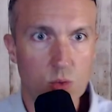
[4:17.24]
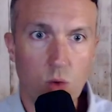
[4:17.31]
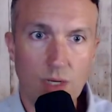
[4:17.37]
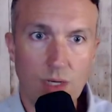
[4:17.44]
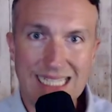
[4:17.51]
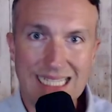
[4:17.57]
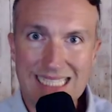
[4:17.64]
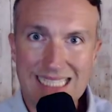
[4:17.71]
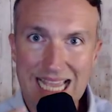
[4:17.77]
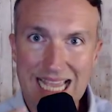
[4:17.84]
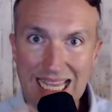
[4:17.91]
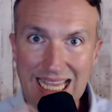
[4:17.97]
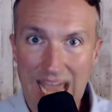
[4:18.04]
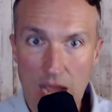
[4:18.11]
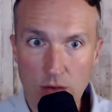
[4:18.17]
One is the
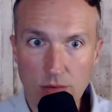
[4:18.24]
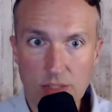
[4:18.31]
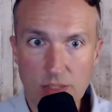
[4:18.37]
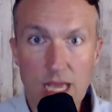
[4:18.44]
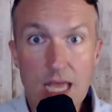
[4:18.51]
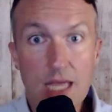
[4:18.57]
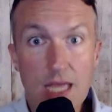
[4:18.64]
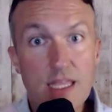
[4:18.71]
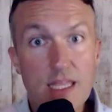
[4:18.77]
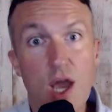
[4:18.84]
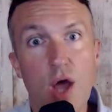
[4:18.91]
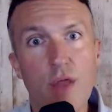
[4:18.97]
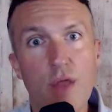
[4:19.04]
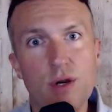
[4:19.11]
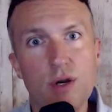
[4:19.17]
account, the
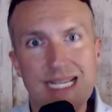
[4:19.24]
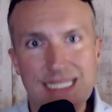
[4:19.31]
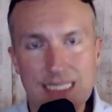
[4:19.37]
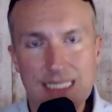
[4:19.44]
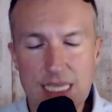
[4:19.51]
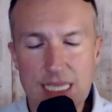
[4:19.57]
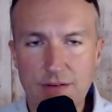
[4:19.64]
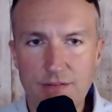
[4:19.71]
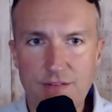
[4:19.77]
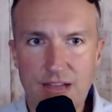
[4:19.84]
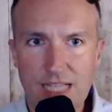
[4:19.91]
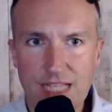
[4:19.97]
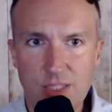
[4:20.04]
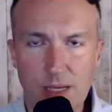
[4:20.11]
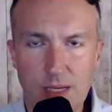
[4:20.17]
other is the
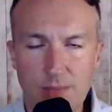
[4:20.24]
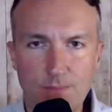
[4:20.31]
investment.